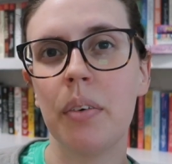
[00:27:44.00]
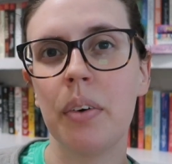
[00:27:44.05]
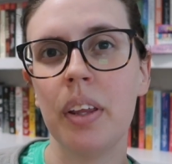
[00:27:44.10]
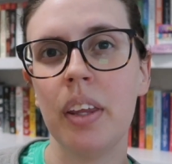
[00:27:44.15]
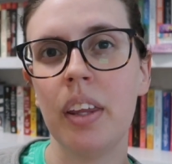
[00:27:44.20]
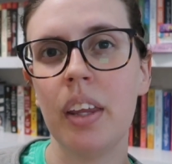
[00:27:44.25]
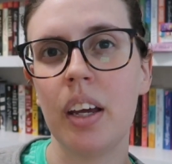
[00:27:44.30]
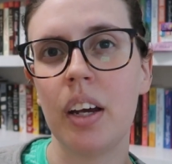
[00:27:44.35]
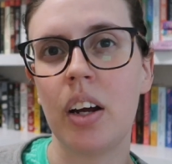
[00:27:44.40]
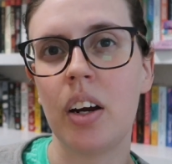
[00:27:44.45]

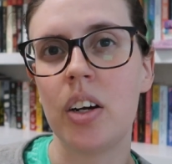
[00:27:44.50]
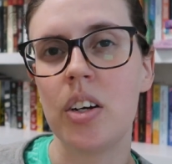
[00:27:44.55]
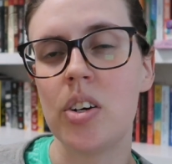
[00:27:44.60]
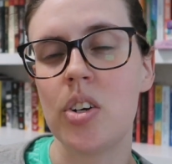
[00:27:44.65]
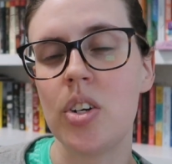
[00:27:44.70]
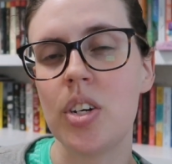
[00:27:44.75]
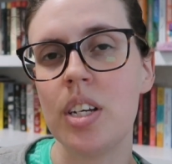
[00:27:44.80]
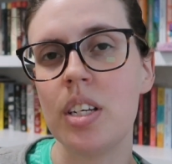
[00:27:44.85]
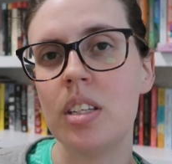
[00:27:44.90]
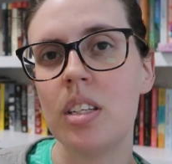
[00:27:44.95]
really like her
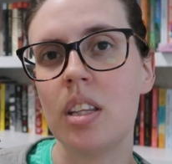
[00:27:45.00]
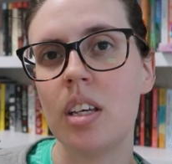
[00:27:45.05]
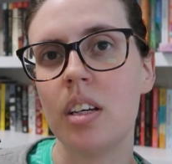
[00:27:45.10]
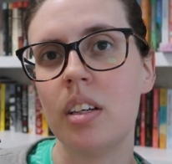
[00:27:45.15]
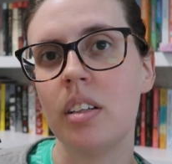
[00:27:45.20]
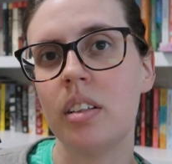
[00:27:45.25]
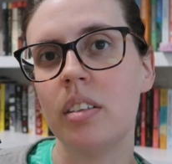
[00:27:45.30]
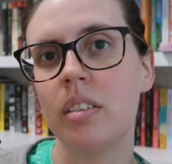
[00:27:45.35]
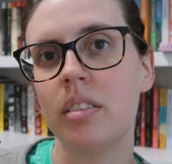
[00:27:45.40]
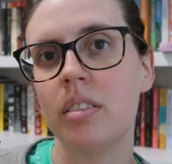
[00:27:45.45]
she's
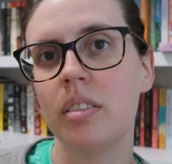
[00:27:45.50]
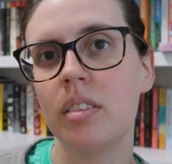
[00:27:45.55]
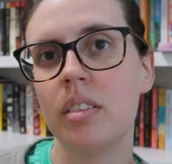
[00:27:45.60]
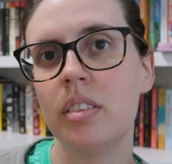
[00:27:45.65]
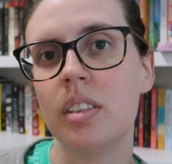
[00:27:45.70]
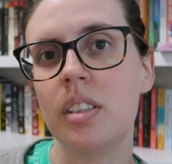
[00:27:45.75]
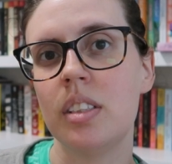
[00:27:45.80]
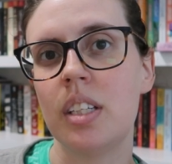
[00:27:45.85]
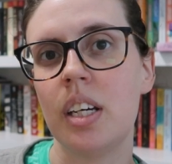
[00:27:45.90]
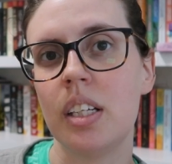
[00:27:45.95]
the
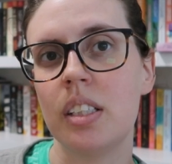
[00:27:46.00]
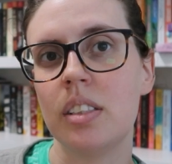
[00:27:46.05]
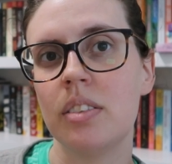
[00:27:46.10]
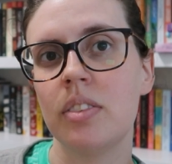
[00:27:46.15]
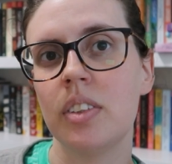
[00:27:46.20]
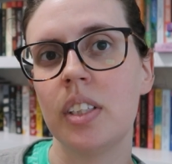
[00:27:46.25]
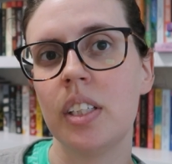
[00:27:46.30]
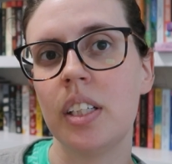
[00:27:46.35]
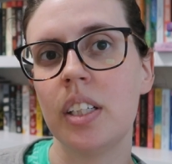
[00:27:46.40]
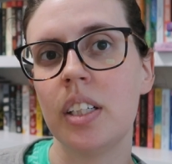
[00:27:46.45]

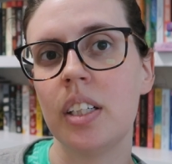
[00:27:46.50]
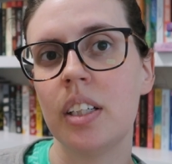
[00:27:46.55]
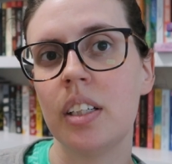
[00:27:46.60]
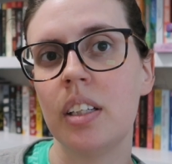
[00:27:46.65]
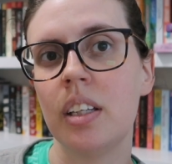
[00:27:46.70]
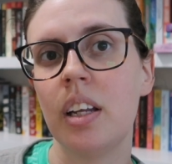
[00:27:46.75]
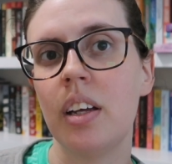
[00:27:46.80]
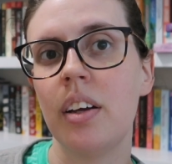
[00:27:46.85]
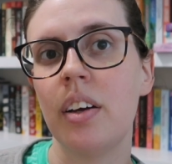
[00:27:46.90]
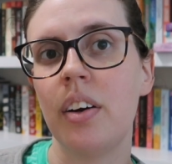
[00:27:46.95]
detective on here
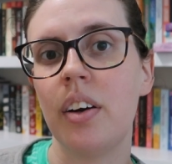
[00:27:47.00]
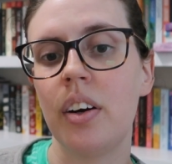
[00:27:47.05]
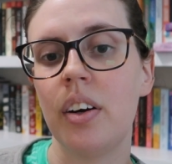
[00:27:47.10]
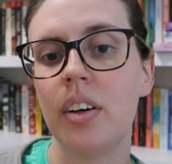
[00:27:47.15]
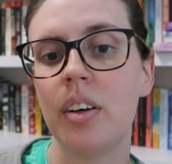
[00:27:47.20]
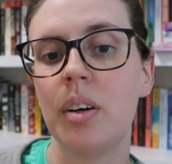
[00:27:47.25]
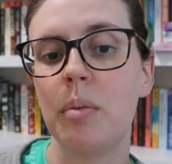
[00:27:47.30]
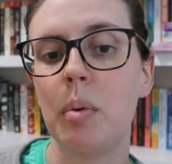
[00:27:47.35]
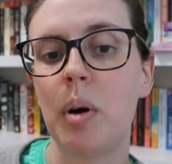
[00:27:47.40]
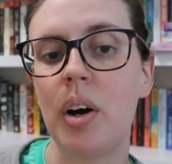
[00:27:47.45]
and
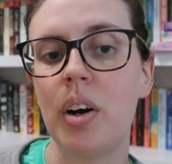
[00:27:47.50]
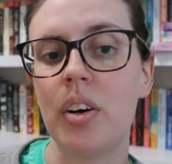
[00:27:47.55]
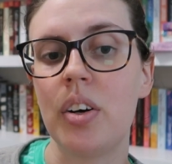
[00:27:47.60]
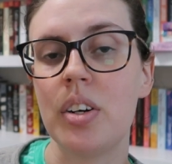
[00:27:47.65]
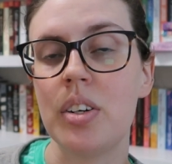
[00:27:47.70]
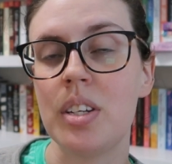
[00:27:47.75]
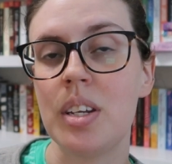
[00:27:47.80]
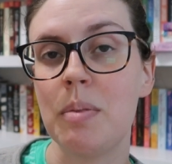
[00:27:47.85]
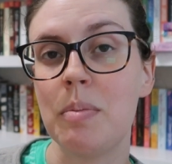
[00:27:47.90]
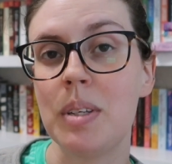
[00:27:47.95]
her
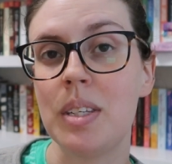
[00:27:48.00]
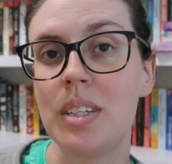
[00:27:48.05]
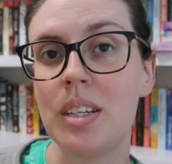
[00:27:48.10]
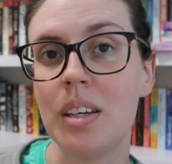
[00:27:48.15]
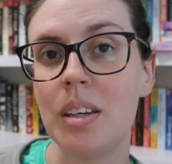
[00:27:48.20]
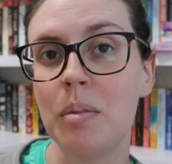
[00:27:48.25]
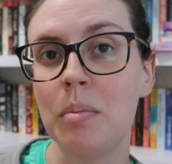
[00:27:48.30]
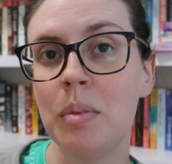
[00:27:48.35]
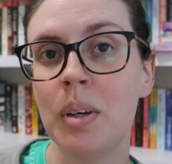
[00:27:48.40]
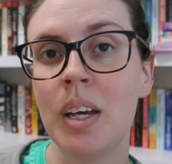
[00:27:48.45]
partner's name is
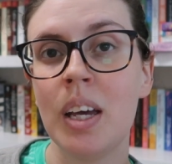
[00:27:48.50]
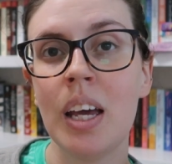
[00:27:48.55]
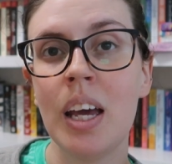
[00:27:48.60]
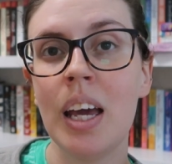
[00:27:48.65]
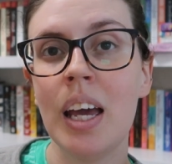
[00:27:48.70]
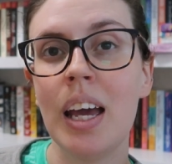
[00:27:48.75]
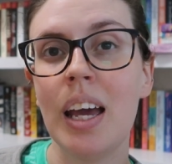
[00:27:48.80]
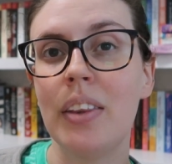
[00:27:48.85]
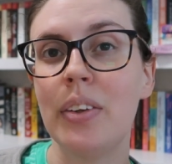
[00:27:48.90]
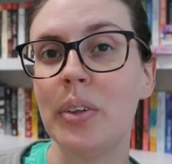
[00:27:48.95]
Tim
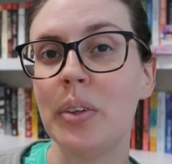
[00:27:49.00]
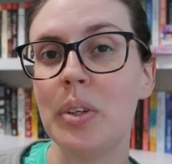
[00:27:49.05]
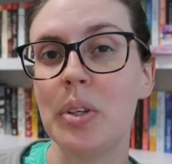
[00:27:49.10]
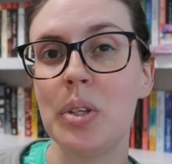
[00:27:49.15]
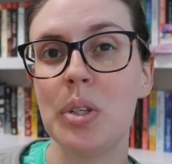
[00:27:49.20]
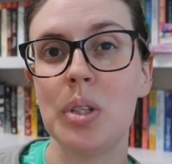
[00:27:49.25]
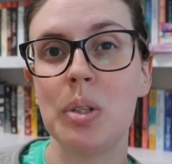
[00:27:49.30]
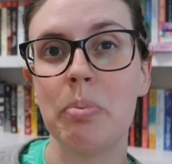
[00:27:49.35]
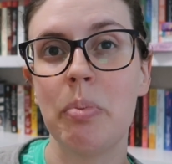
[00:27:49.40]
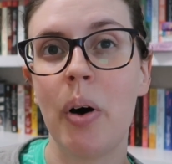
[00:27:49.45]
they're on
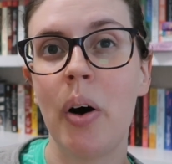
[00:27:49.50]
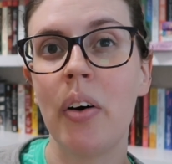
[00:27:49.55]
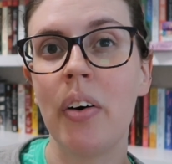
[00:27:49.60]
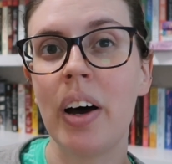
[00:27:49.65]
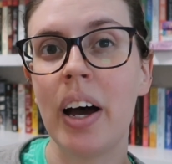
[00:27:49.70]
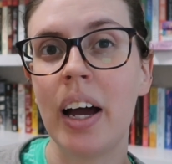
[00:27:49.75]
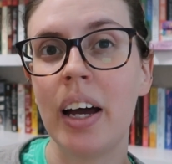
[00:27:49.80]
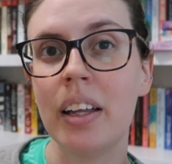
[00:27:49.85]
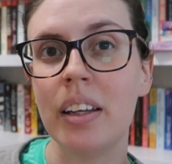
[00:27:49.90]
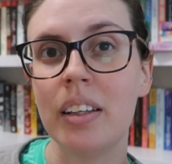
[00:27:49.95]
this small
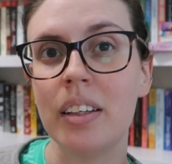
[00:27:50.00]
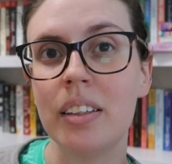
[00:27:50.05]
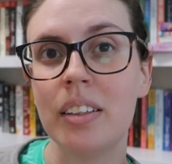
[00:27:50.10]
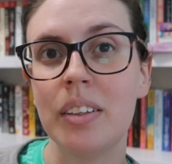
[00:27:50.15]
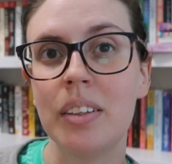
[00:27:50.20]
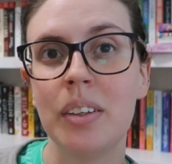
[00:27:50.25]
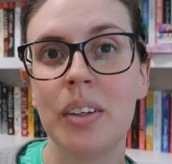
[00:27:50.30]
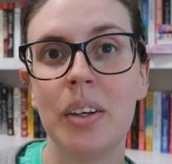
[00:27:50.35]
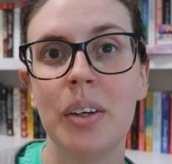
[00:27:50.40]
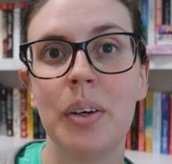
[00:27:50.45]

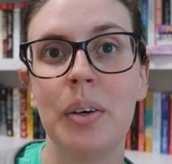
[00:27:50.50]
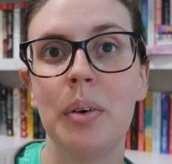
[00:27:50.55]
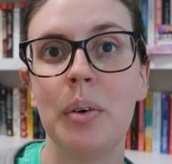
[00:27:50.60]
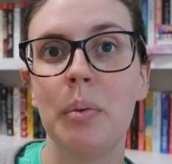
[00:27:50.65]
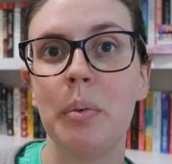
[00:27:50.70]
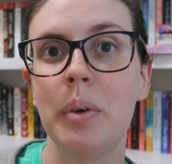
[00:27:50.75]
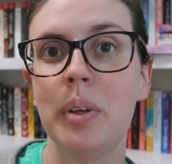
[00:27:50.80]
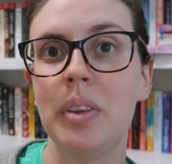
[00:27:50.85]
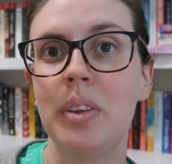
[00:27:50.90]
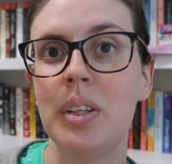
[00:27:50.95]
island
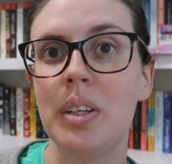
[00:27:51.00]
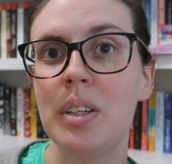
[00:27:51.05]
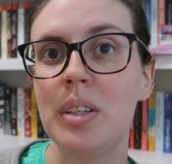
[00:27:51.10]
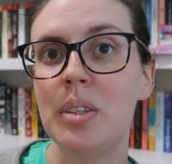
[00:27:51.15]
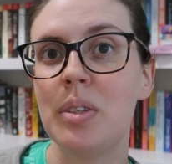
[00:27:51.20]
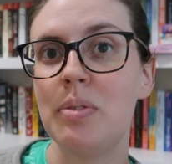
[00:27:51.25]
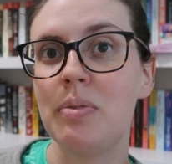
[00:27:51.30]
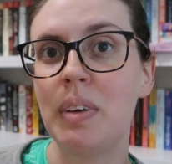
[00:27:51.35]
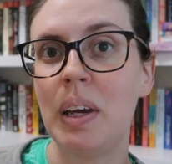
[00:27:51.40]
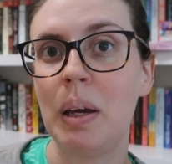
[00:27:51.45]
with
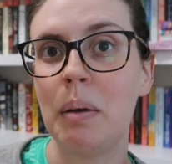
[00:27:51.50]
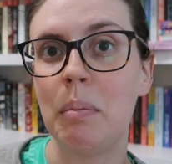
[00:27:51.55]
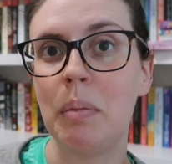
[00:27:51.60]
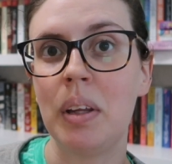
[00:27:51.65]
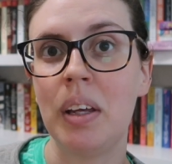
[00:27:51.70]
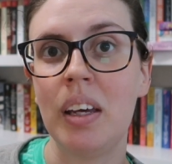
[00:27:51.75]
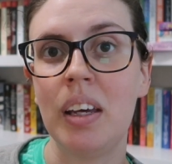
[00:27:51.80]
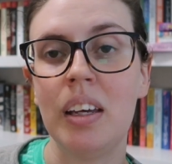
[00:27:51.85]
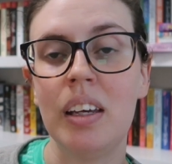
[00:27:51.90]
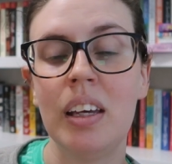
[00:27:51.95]
this
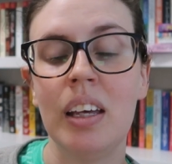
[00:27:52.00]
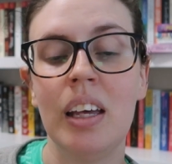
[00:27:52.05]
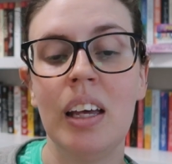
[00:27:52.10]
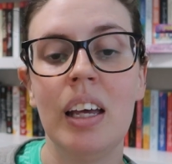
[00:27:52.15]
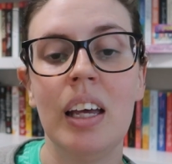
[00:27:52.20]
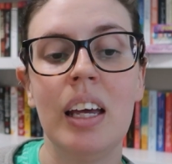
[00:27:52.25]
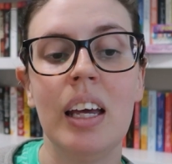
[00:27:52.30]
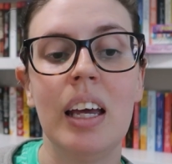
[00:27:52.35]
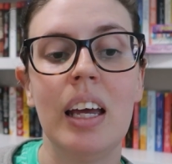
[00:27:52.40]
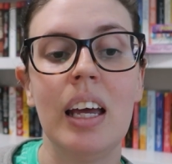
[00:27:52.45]
family
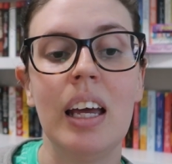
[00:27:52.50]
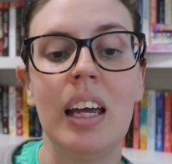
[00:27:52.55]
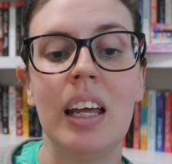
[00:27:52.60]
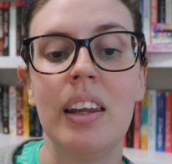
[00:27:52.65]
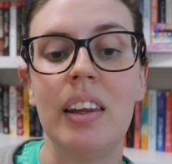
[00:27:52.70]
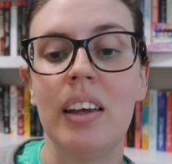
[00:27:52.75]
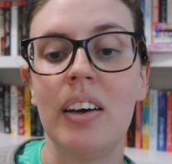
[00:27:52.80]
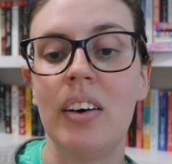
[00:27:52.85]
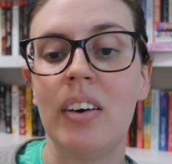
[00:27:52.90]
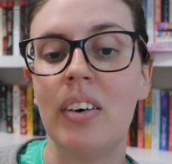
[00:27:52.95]

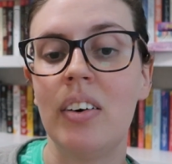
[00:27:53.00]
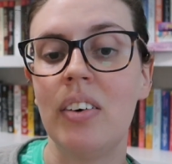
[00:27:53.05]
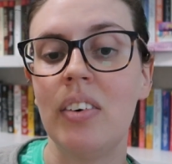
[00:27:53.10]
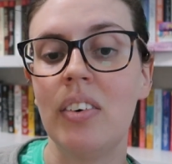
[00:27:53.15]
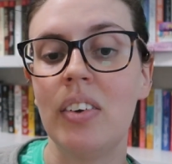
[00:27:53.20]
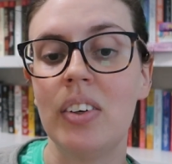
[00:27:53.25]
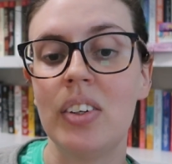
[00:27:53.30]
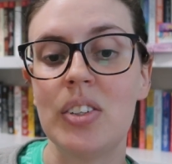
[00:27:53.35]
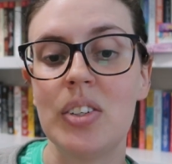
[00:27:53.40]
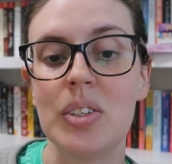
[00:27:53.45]
and they
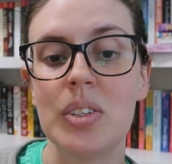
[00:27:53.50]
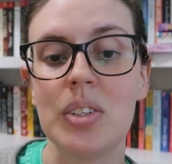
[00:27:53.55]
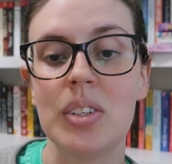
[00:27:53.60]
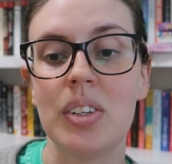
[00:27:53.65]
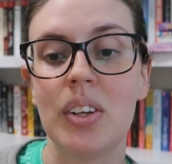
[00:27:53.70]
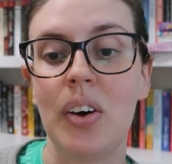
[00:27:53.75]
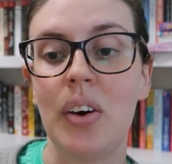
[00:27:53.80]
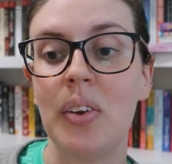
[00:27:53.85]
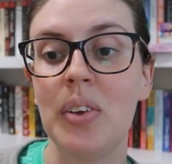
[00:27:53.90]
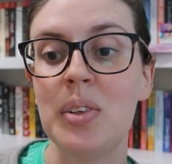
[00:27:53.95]
all are
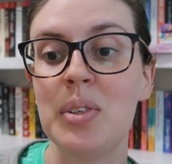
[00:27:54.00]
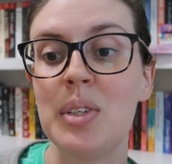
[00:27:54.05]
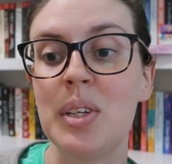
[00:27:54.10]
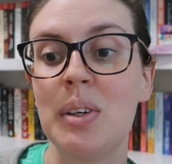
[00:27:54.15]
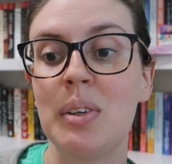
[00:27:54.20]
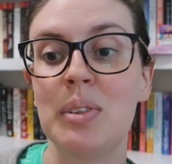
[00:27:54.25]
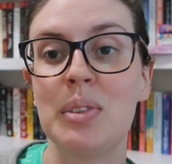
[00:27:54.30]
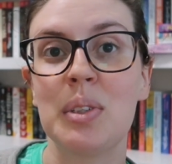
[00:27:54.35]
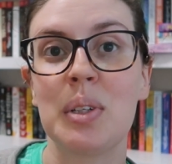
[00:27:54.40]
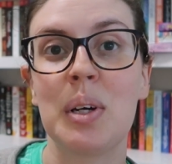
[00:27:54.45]
just all the
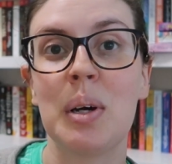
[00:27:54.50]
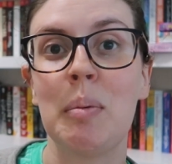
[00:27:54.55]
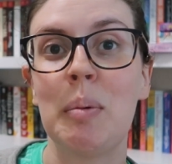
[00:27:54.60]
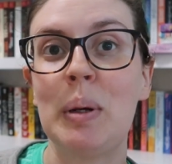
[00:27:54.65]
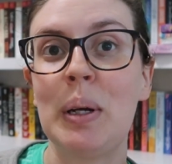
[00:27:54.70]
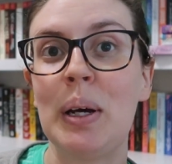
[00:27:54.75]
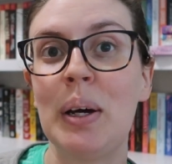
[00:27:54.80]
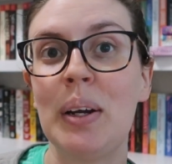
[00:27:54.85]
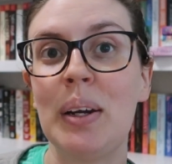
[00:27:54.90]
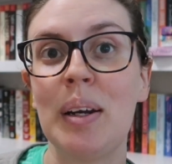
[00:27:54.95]
secrets are
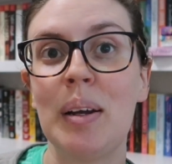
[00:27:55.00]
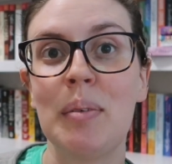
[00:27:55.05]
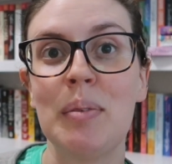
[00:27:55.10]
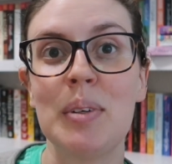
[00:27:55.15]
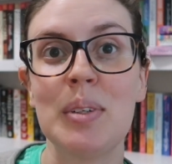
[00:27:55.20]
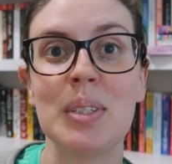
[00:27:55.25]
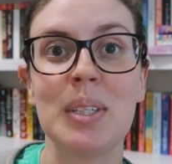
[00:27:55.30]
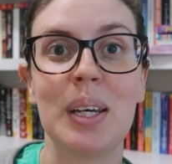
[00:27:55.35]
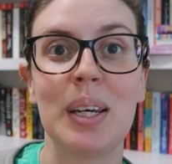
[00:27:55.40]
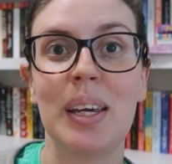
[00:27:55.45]
coming out and i'm
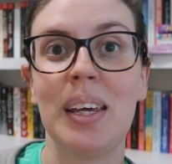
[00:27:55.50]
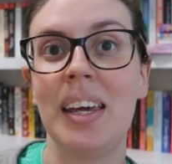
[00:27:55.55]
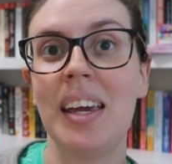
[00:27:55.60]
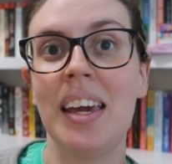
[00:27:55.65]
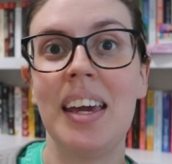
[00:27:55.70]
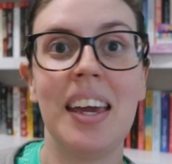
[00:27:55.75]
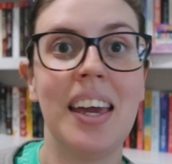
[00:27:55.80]
just like